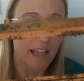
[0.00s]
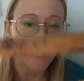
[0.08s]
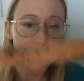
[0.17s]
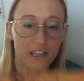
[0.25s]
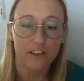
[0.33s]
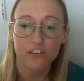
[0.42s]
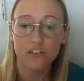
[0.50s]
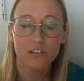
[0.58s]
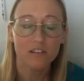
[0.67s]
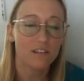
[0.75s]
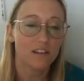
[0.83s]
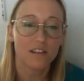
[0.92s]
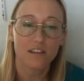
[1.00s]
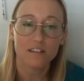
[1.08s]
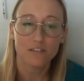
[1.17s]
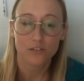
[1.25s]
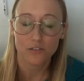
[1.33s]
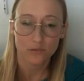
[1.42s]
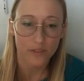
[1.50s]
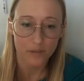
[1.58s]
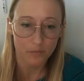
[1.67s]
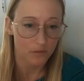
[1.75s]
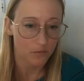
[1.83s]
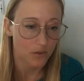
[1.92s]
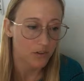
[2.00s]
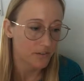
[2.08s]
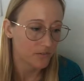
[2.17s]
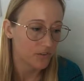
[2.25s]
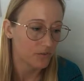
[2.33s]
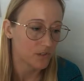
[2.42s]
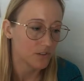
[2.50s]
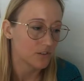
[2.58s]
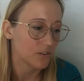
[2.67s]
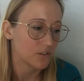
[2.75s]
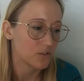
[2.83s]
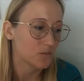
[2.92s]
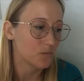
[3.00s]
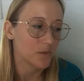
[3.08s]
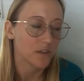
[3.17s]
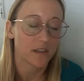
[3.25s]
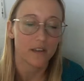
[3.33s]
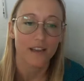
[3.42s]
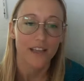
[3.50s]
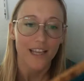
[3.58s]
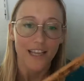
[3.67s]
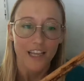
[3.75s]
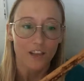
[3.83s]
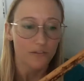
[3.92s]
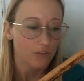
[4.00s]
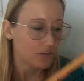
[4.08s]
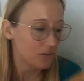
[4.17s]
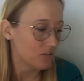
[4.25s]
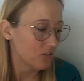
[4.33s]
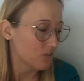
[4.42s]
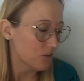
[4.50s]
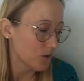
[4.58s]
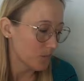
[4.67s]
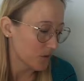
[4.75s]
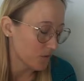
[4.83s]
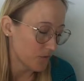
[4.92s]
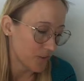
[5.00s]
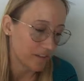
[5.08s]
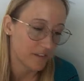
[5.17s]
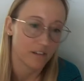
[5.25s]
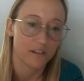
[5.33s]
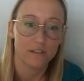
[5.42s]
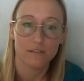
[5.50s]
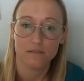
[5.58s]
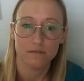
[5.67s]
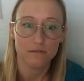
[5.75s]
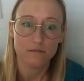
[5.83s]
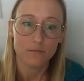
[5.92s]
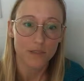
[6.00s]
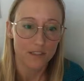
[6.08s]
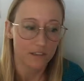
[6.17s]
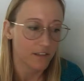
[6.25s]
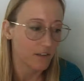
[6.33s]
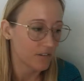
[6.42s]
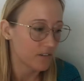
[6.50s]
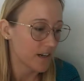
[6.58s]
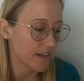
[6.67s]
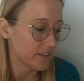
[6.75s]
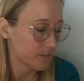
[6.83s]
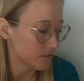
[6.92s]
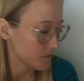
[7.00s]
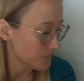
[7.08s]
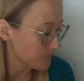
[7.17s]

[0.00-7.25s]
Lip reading: and you can sit there and scrape them all if you want to, but if you could just throw them in a freezer, it makes life a lot easier.